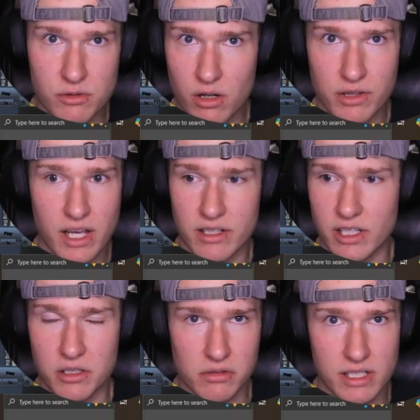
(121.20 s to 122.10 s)
all that and get
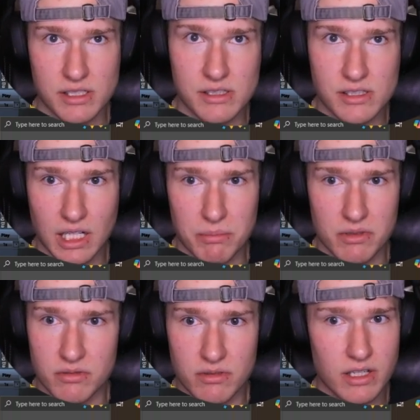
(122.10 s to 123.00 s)
your license set up and
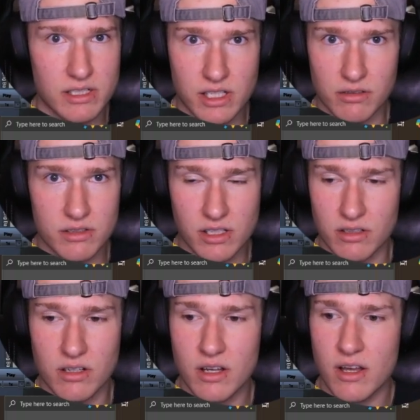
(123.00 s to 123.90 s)
etc., etc.
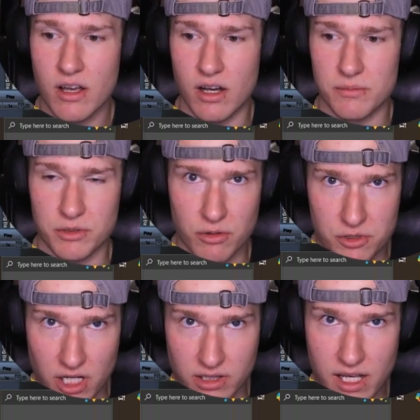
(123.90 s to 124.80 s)
So go
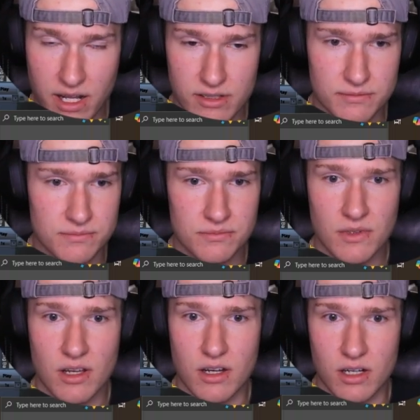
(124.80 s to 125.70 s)
check that out.
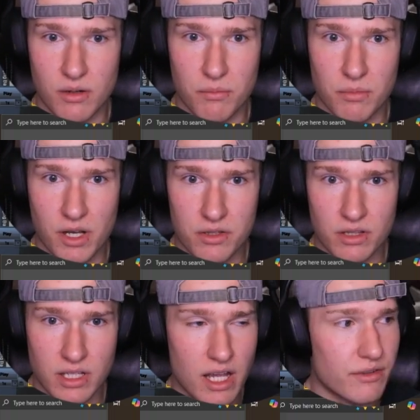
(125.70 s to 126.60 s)
But other than
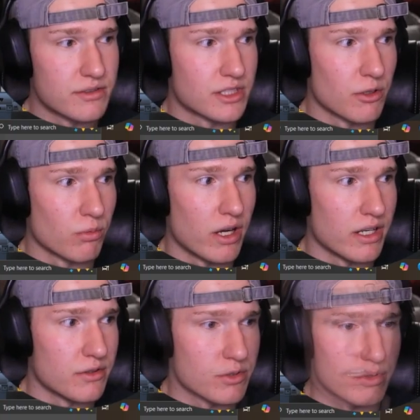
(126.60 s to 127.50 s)
that, let's get right
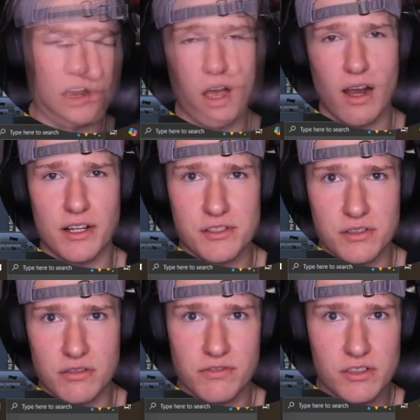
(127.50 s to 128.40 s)
into it. All right, so
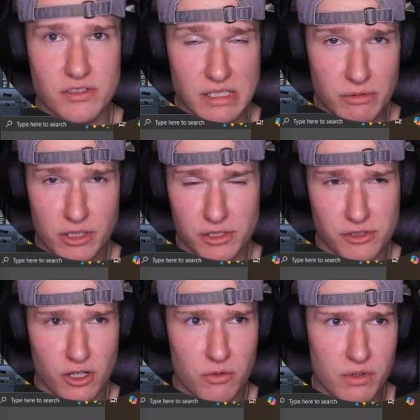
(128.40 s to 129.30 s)
the first thing we're going to
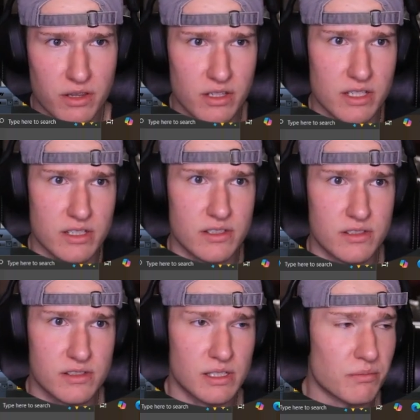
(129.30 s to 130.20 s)
start with is
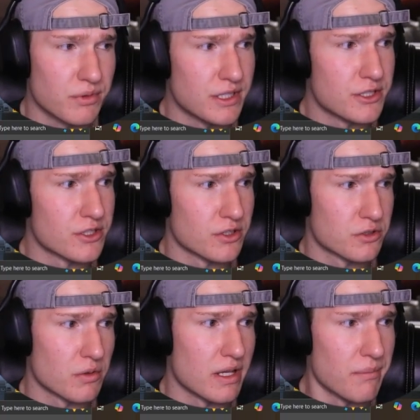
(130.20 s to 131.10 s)
simply just
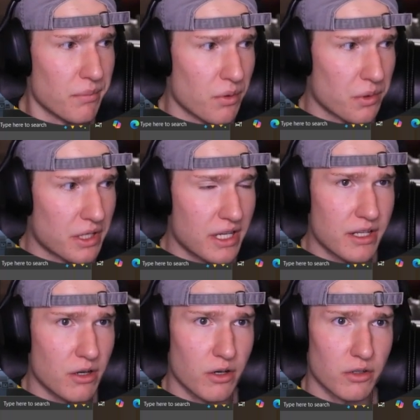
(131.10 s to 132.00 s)
importing in
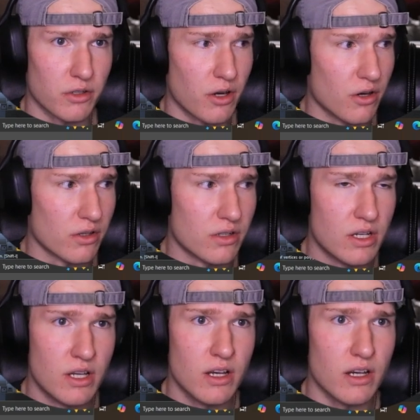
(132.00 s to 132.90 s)
our car.
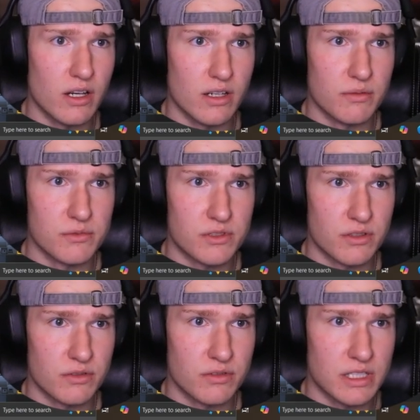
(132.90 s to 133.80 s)

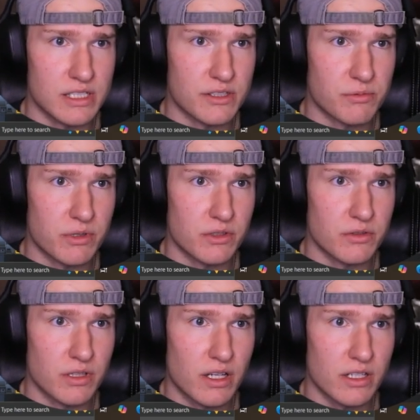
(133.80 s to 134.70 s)
So the easiest way to do
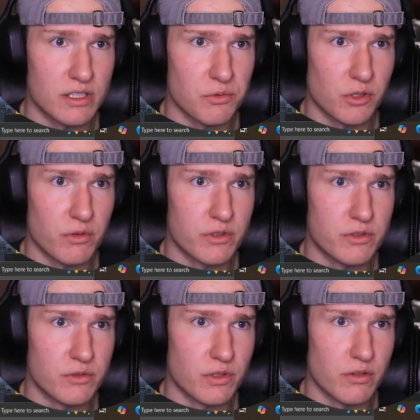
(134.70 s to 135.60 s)
that is we're going
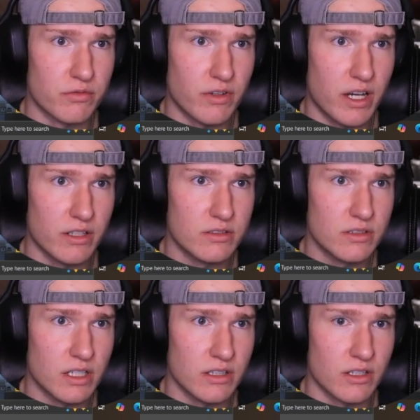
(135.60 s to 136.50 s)
to go File and then